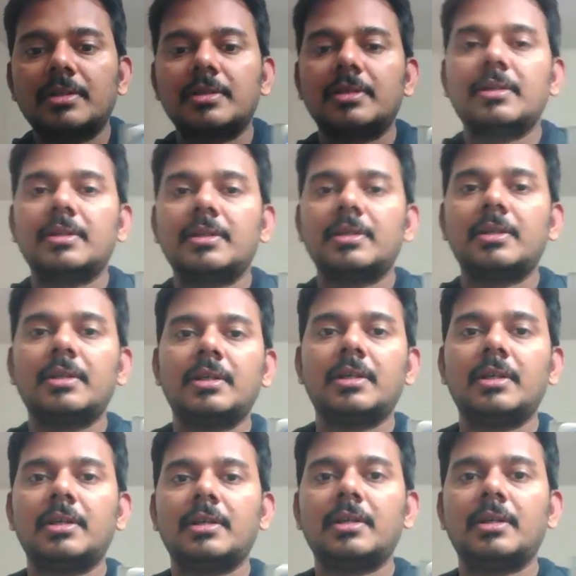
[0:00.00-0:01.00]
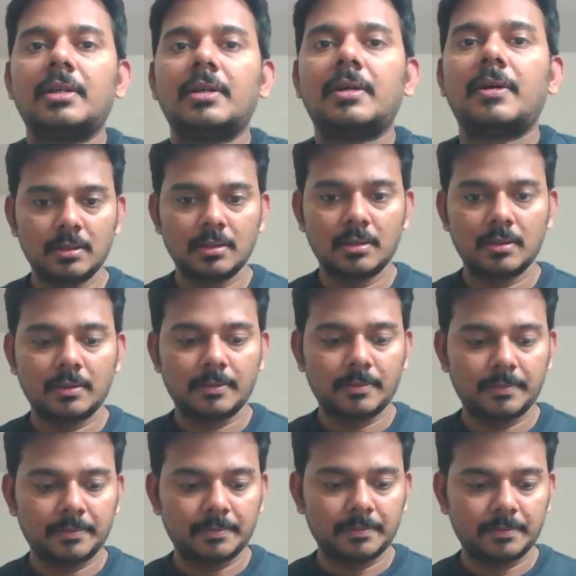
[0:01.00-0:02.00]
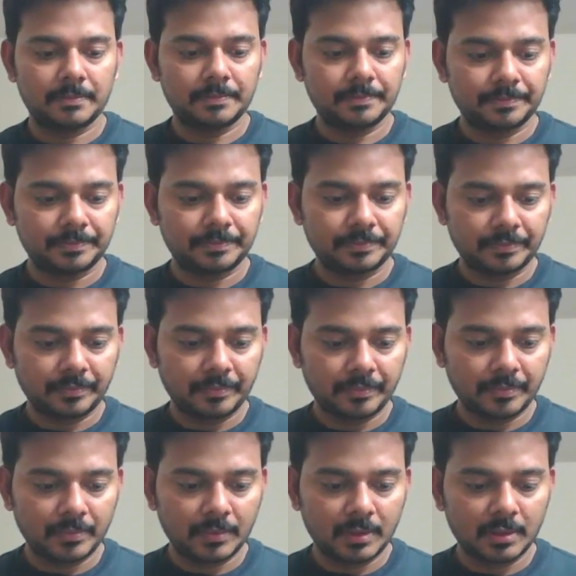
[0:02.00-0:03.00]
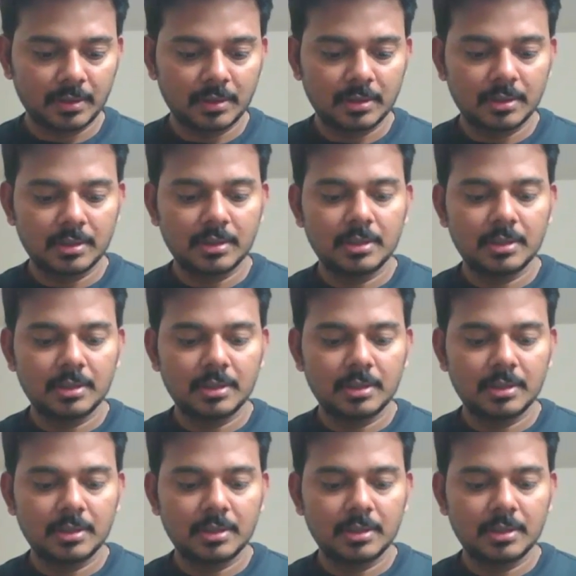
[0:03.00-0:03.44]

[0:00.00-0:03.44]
Nobody speaks.